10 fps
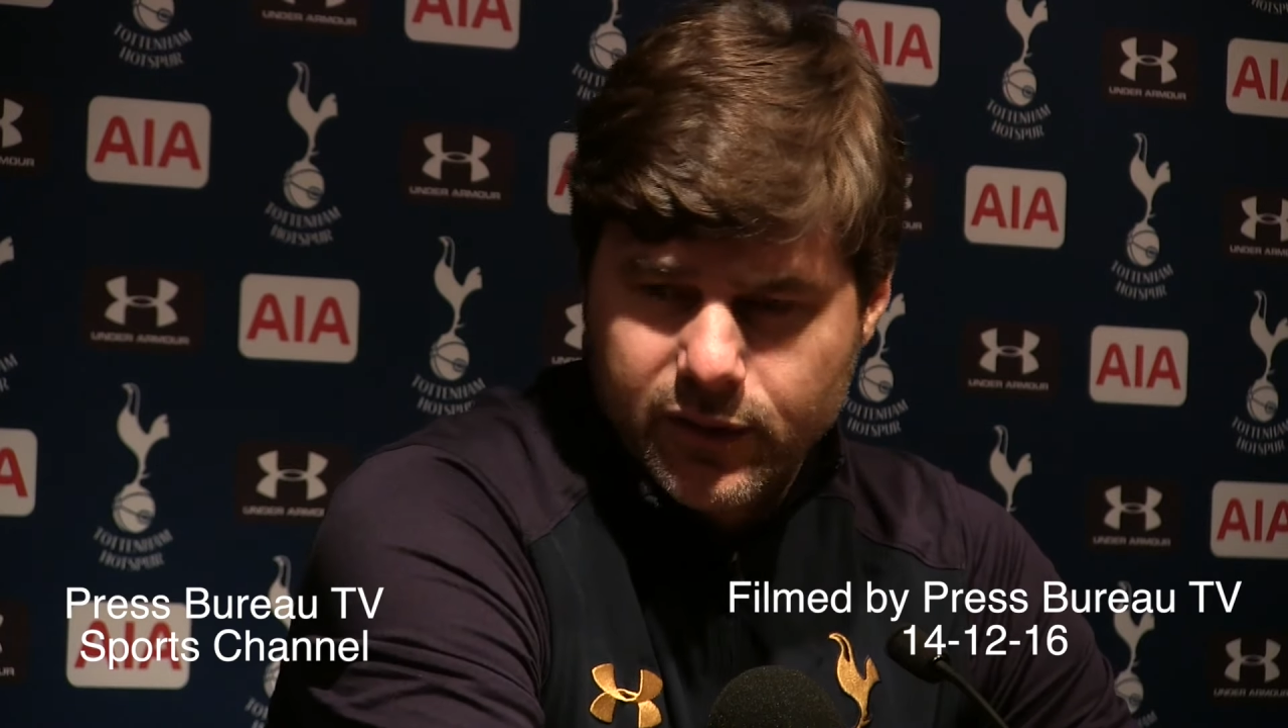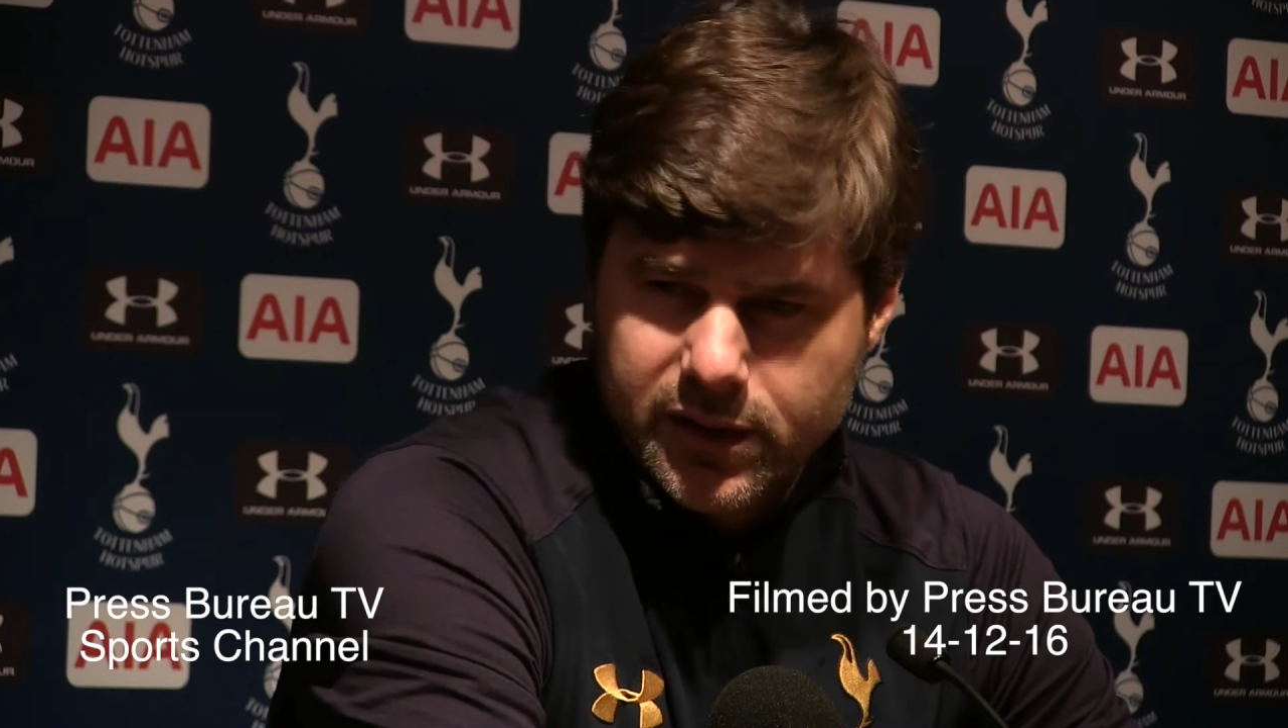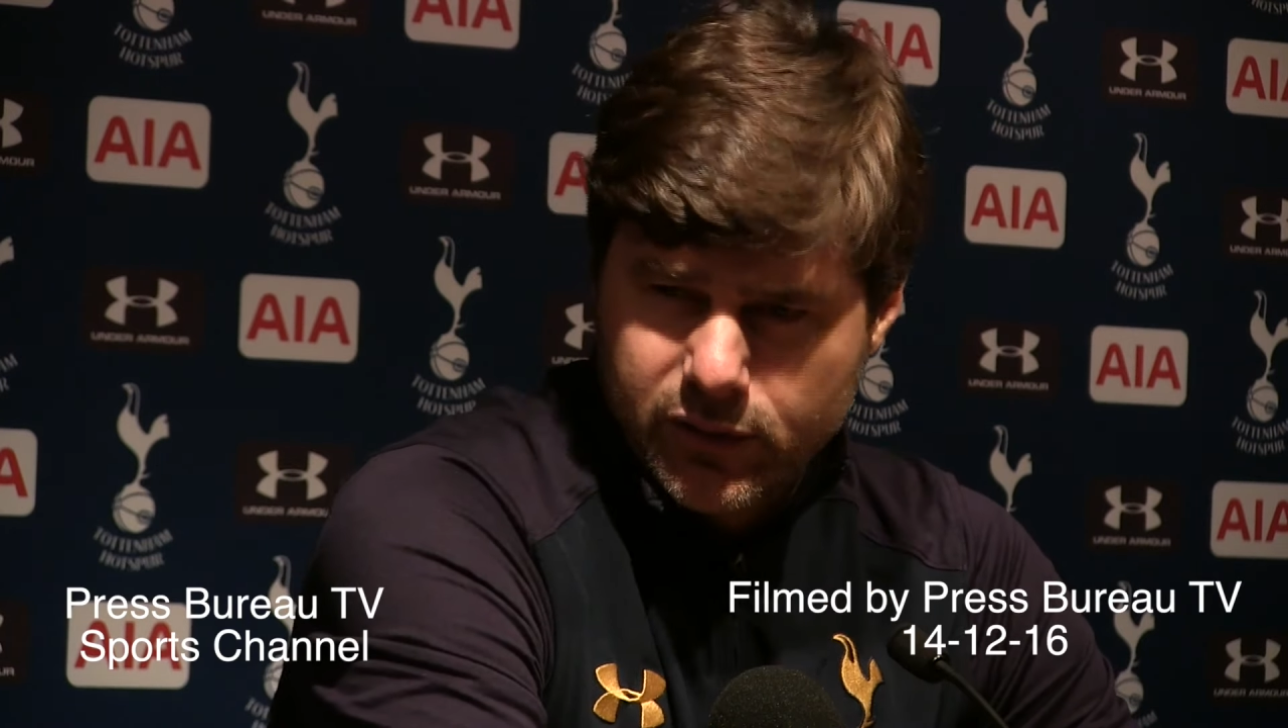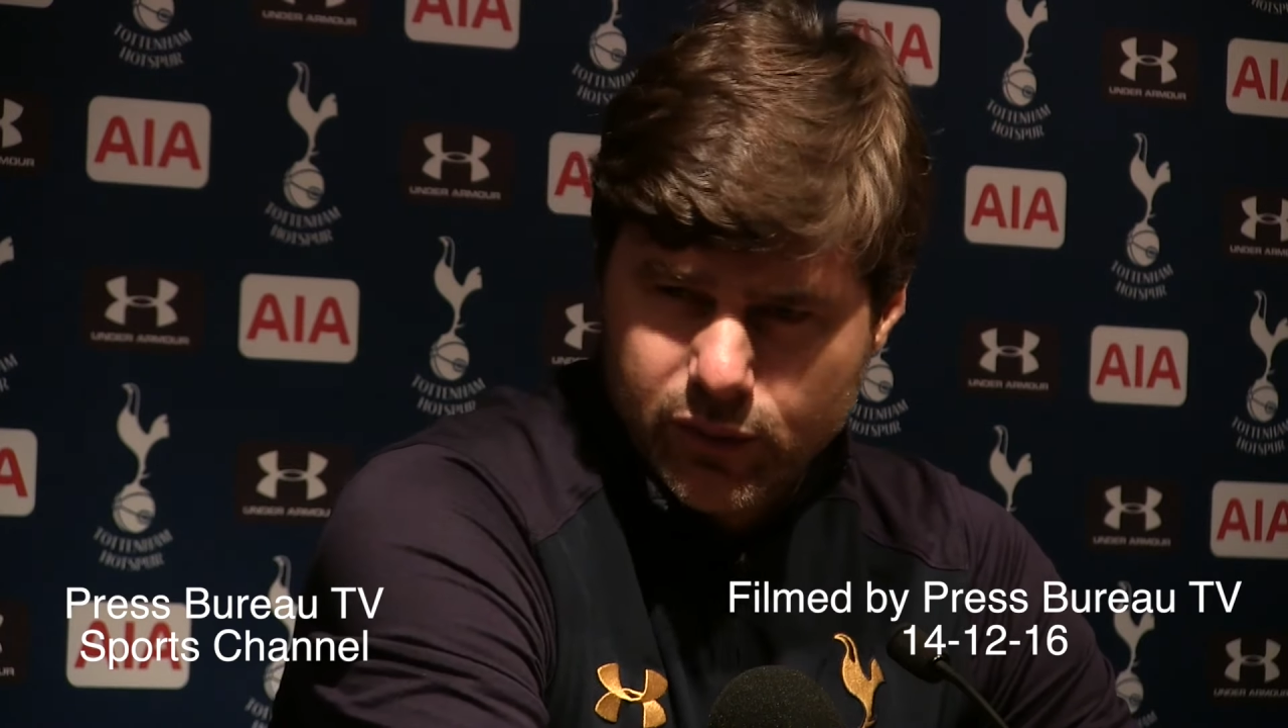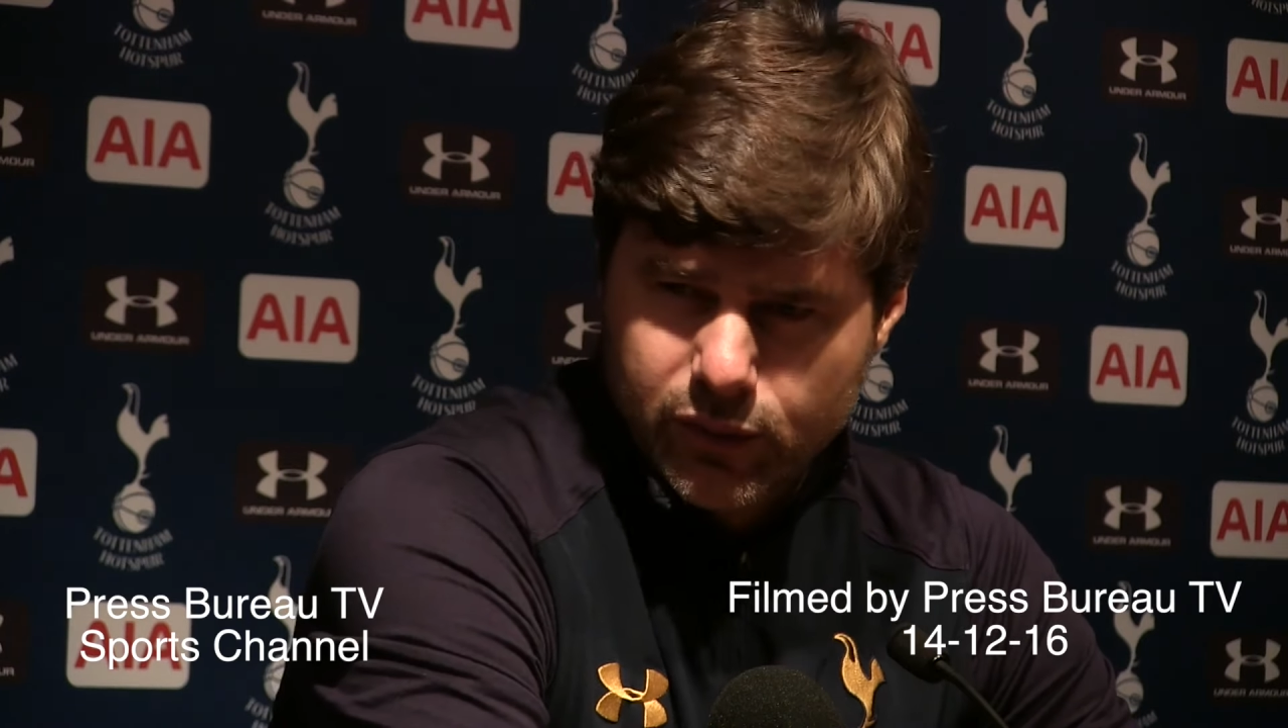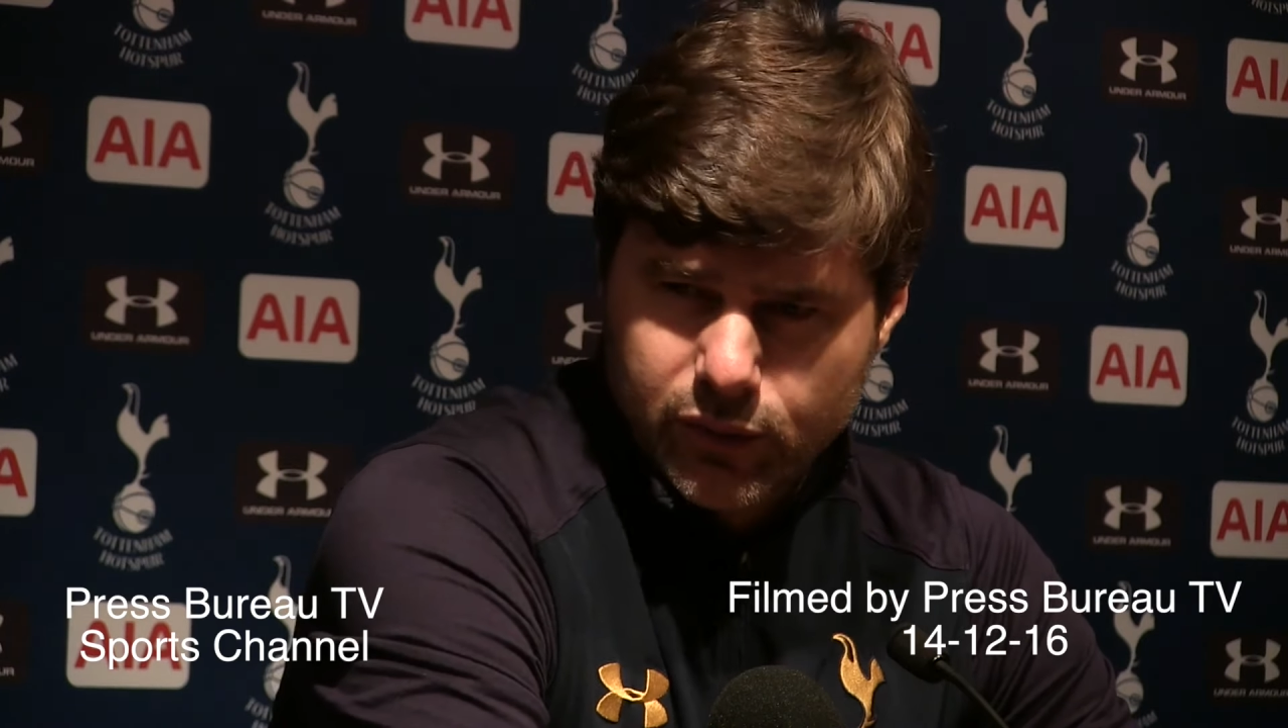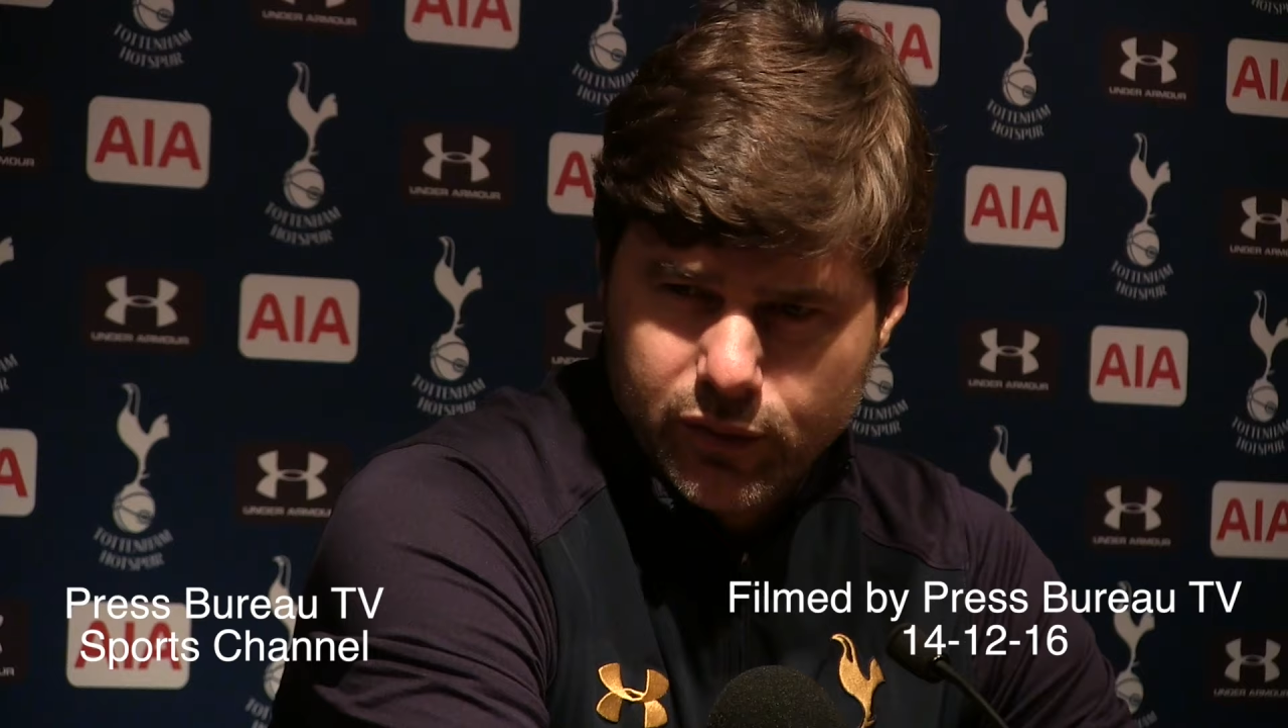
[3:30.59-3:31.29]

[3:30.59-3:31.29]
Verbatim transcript: try to